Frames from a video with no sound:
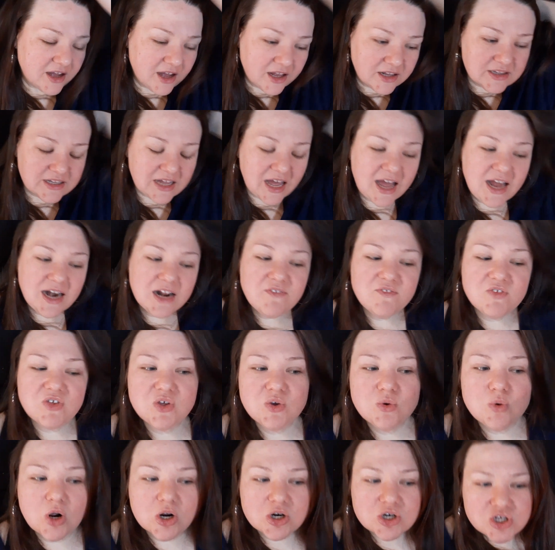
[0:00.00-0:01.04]
a lot of
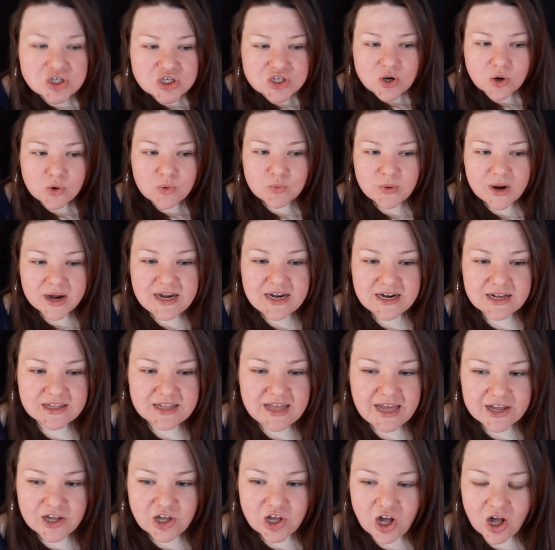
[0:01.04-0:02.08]
you are so ready to
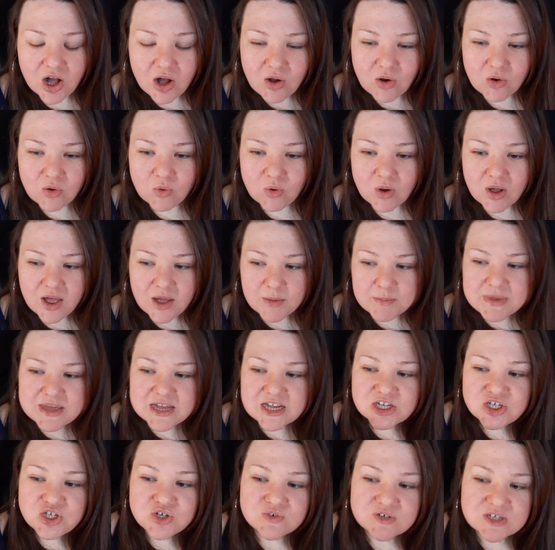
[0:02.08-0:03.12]
let go
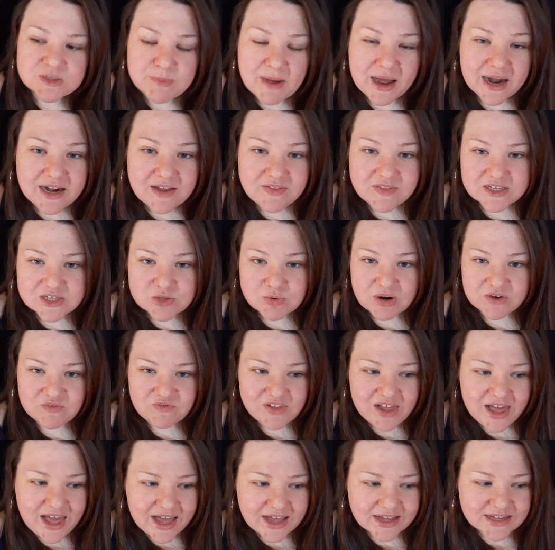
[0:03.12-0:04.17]
because you're spotting these red
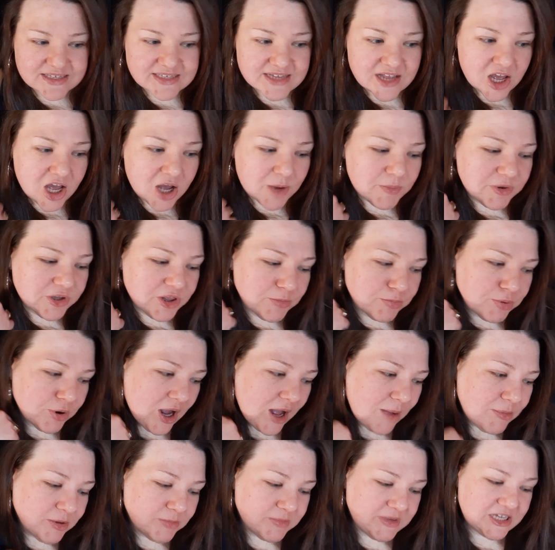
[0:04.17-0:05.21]
flags, but the
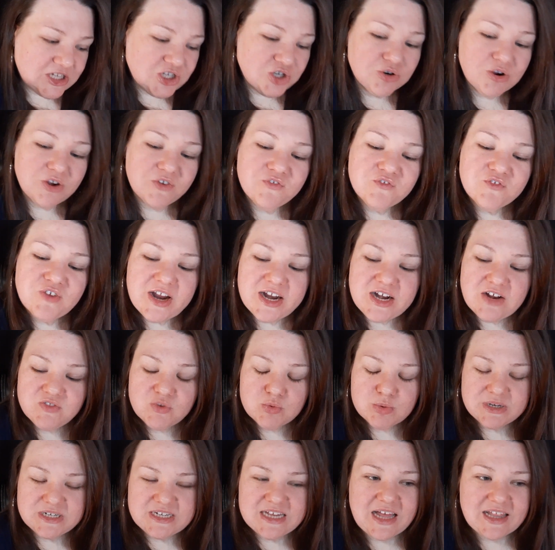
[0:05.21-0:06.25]
problem is you're afraid of the
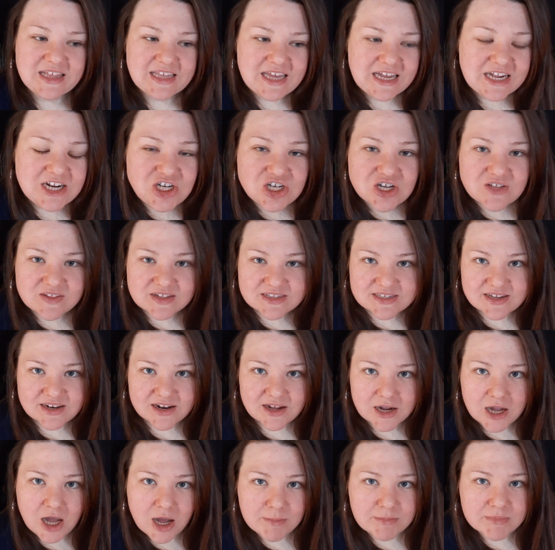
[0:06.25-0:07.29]
retaliation that's going
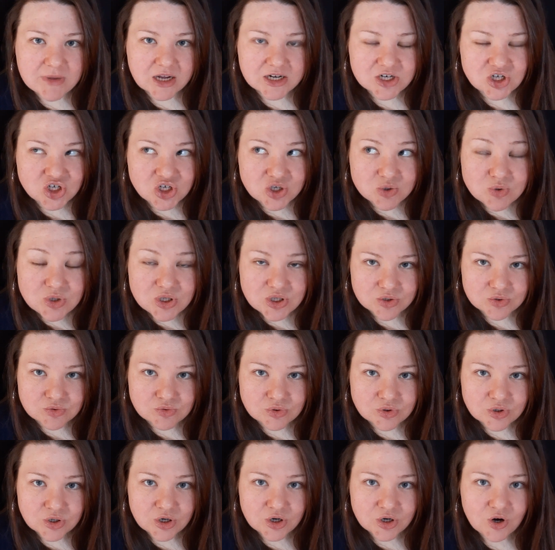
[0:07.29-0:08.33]
to come to you
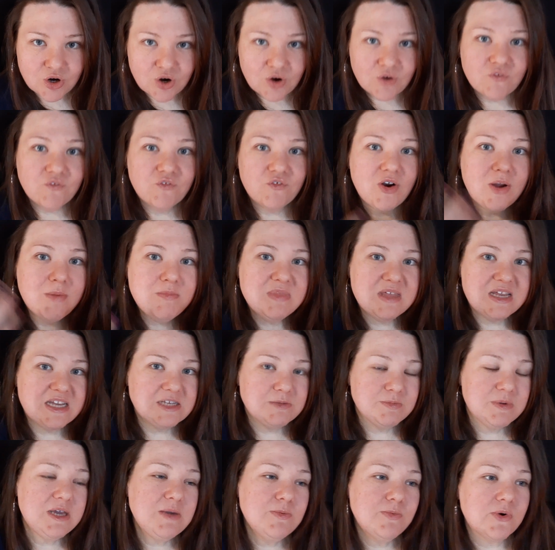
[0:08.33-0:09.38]
from these
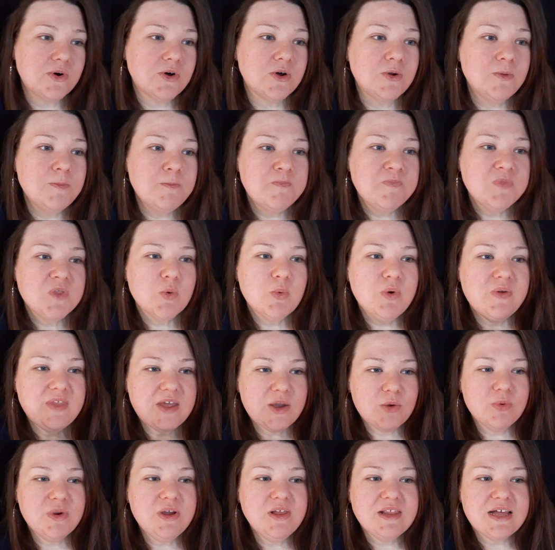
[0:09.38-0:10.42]
people when they
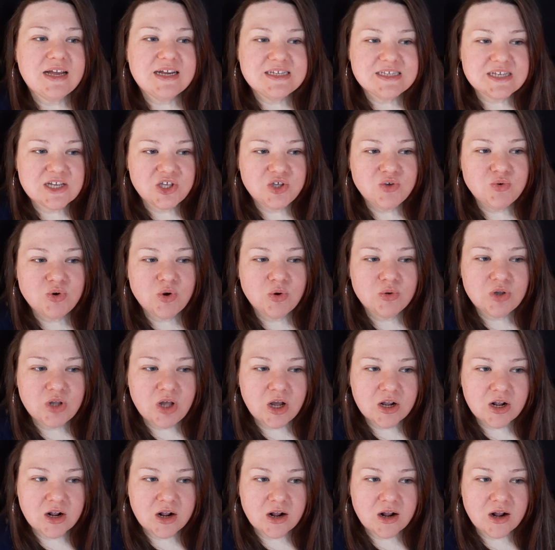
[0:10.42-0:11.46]
realize that you no
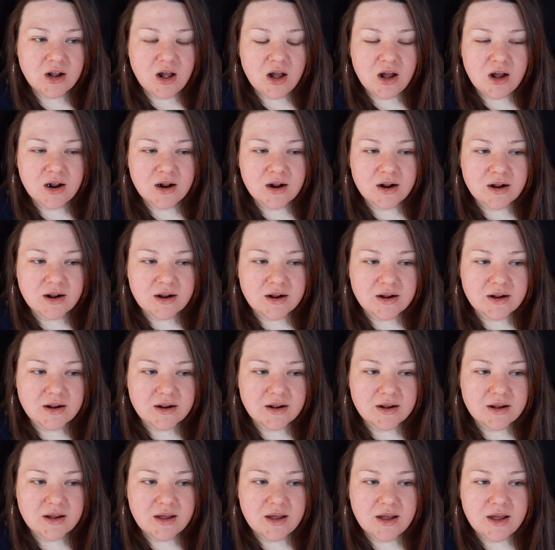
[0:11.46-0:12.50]
longer are
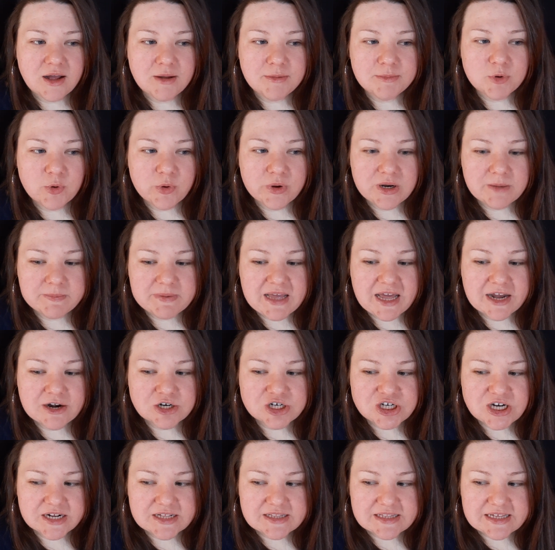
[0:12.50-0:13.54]
um, going to be
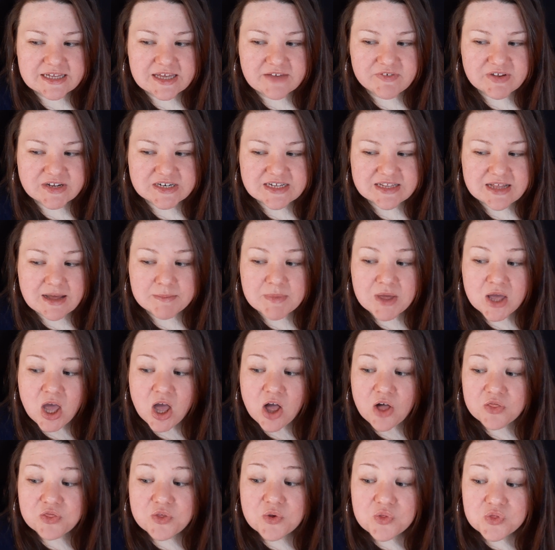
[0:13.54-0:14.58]
energetically giving to them.
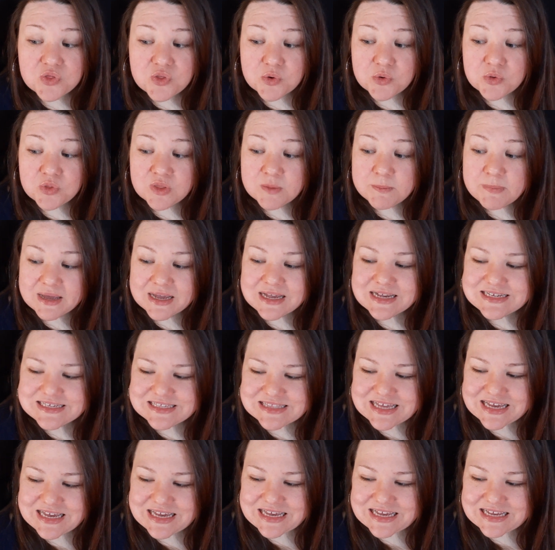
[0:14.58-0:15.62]
The, the, the biggest
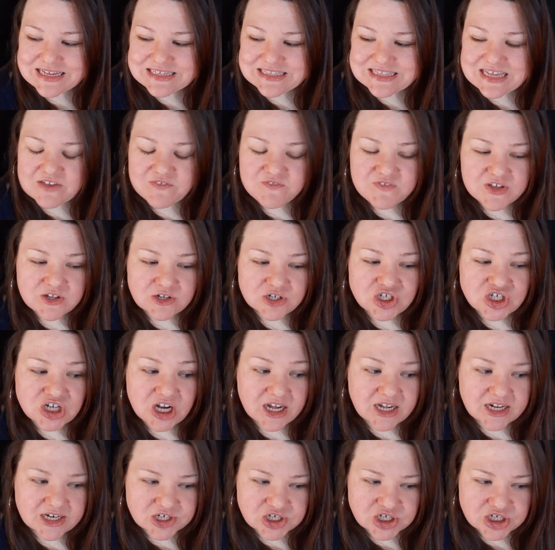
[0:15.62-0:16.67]
thing is they feel
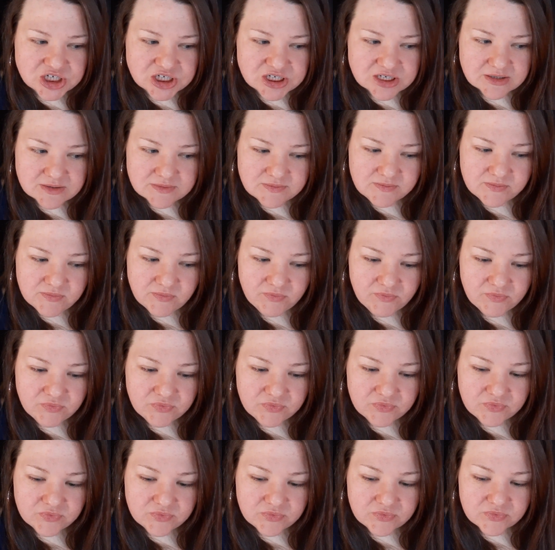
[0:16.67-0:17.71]
judged.
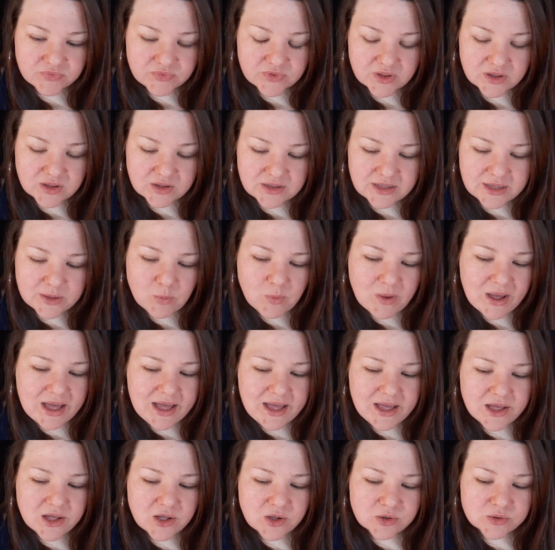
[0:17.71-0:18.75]
Like,
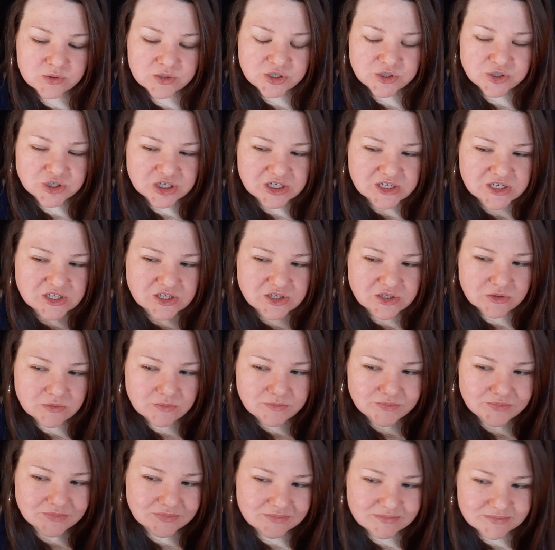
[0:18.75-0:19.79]
wow, you're just,
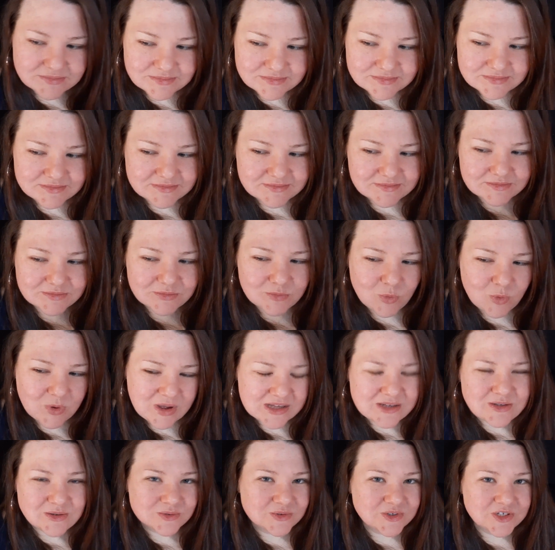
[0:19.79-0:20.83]

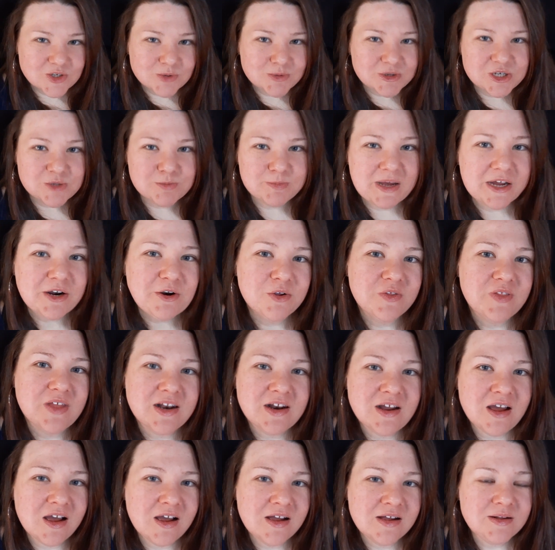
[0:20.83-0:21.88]
wow, so much better than,
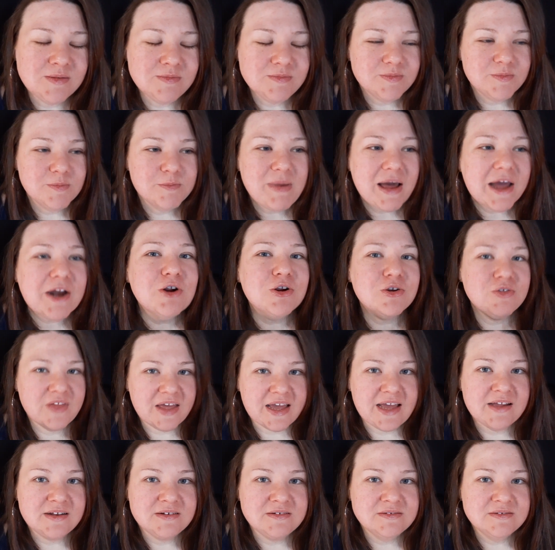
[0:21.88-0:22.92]
huh? Better
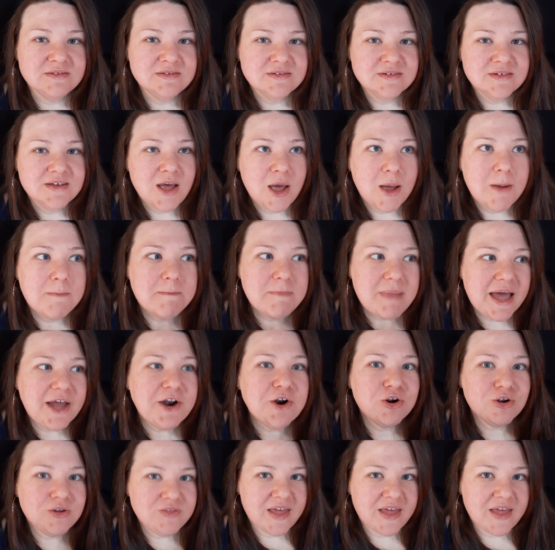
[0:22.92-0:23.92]
than, better